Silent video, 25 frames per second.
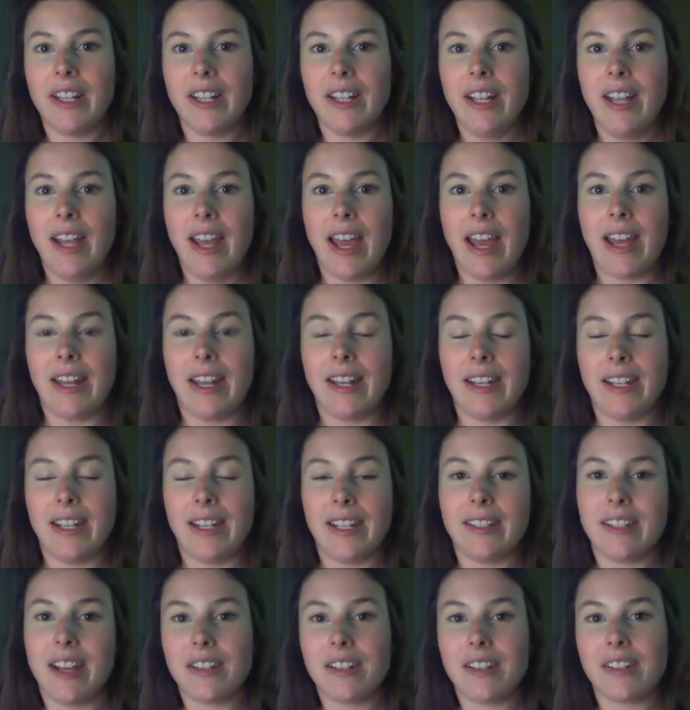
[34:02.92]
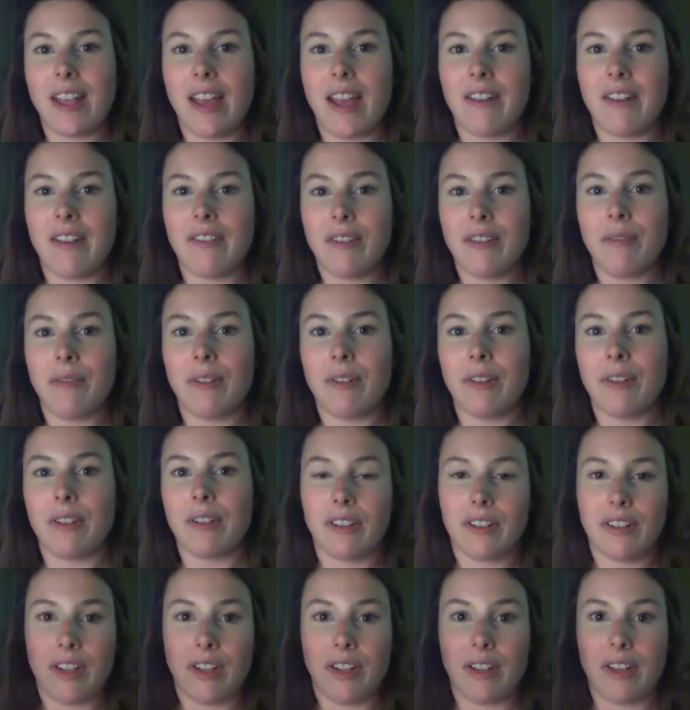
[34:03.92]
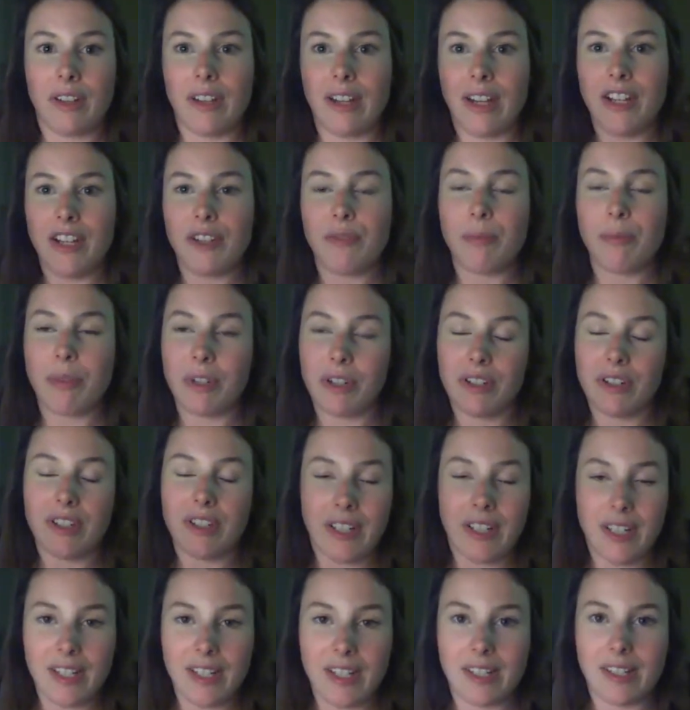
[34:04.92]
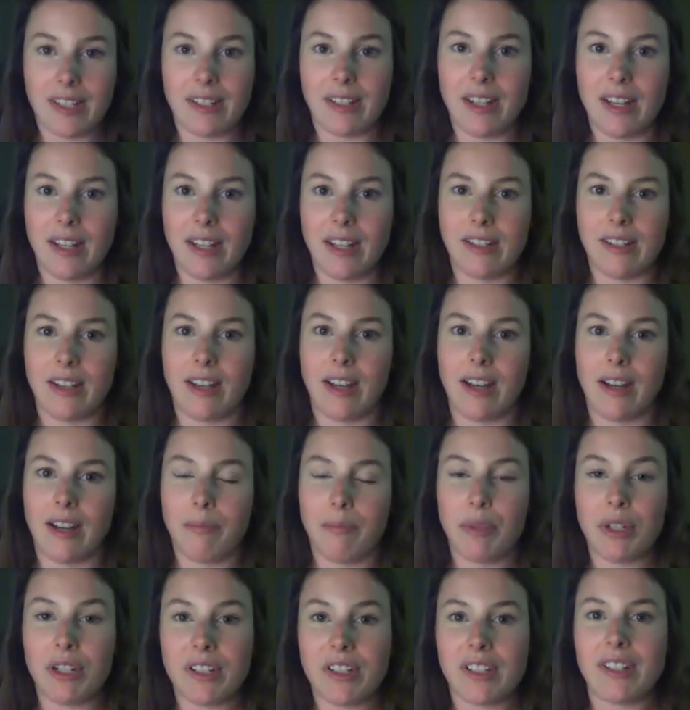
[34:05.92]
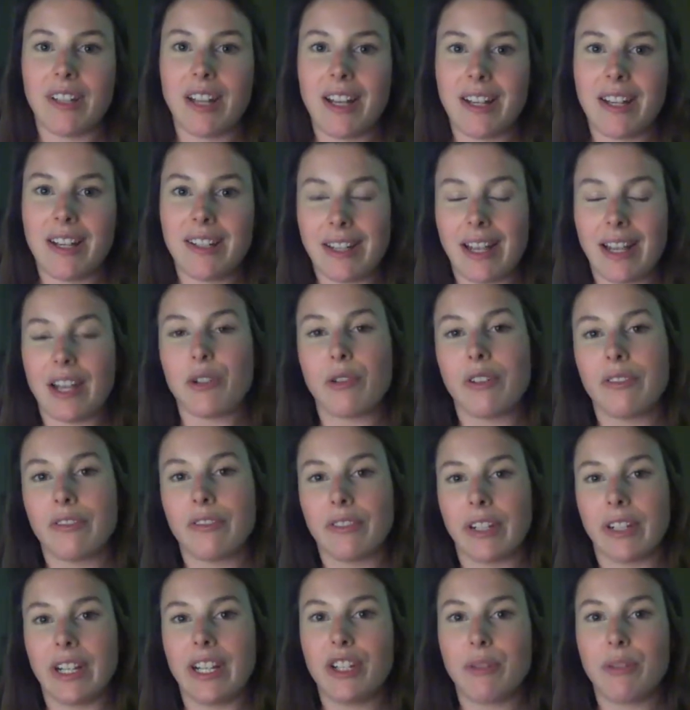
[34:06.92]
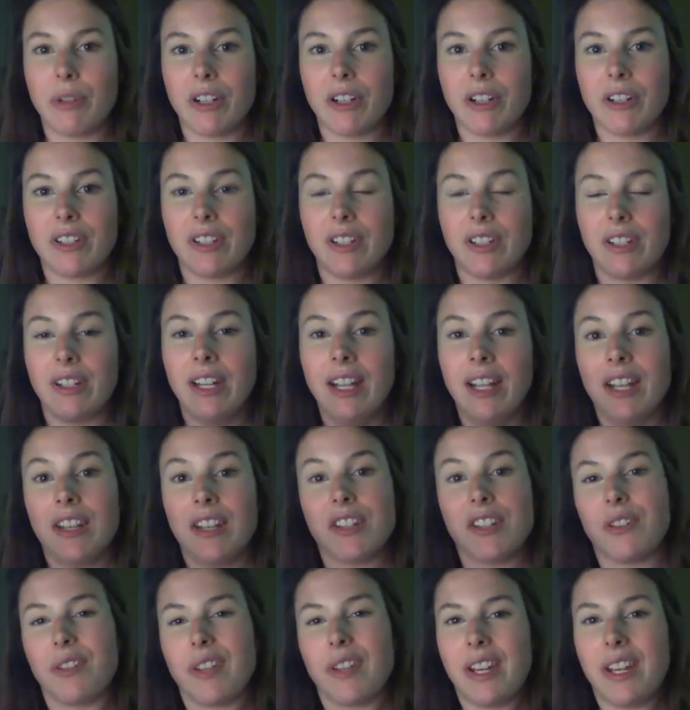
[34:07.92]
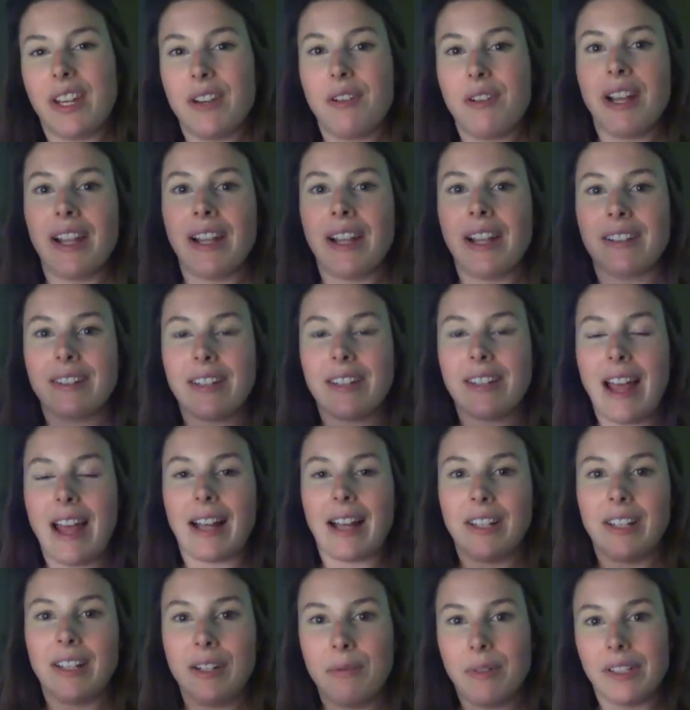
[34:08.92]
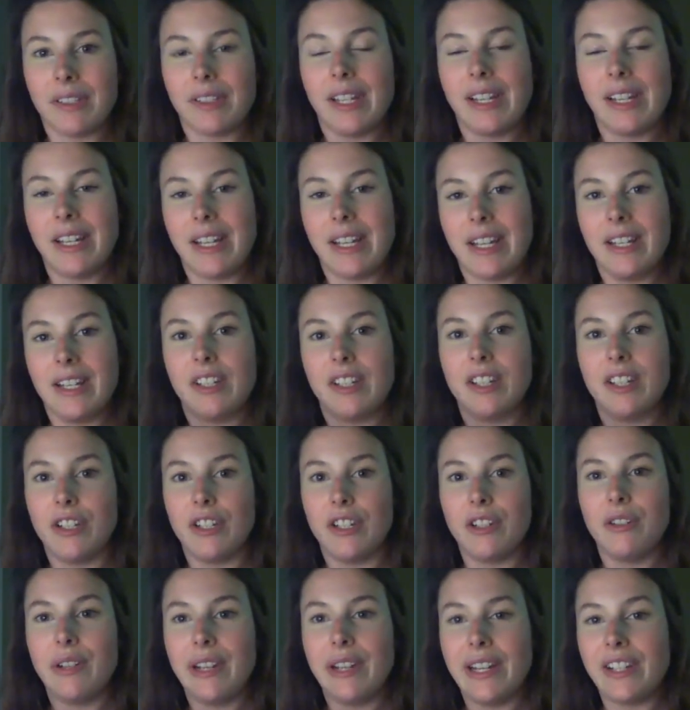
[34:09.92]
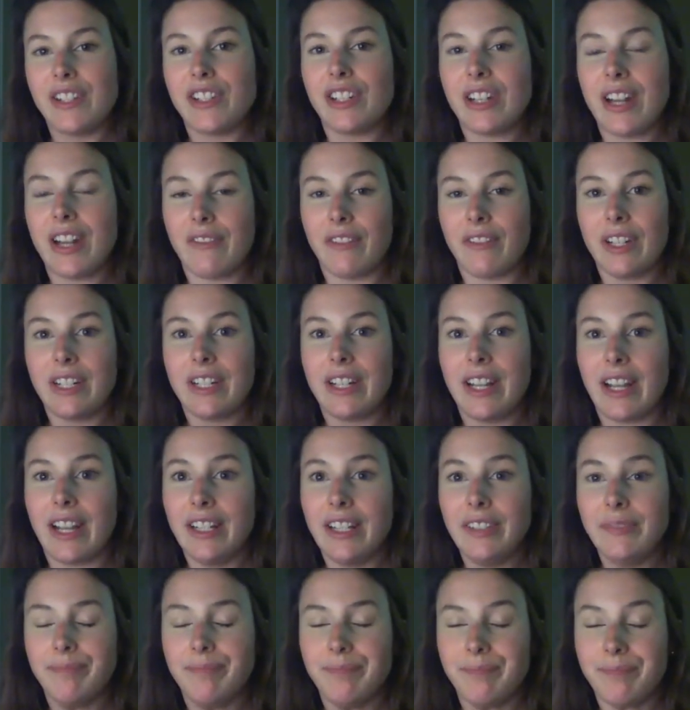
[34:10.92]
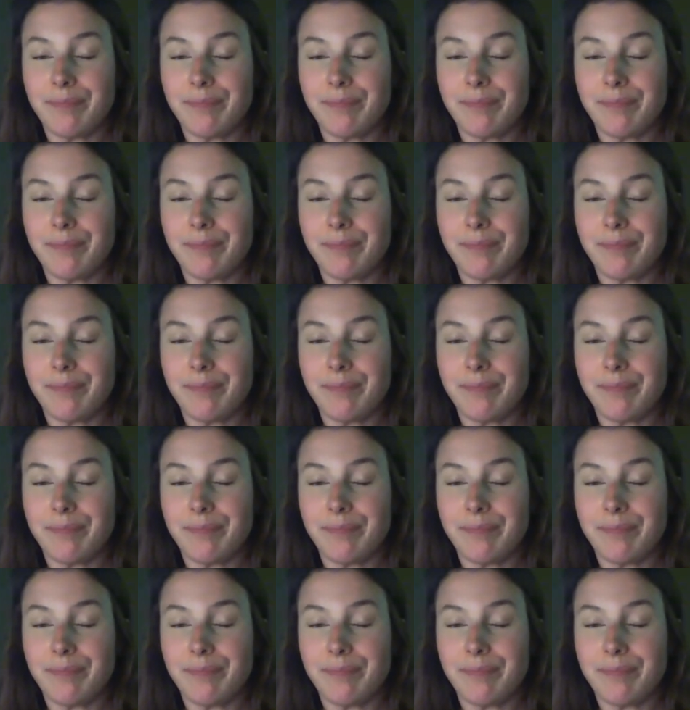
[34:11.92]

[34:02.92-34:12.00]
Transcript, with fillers: it, and it tells everyone, or each person, it's a personalized schedule for each person, so they know exactly what they need to do each and every day.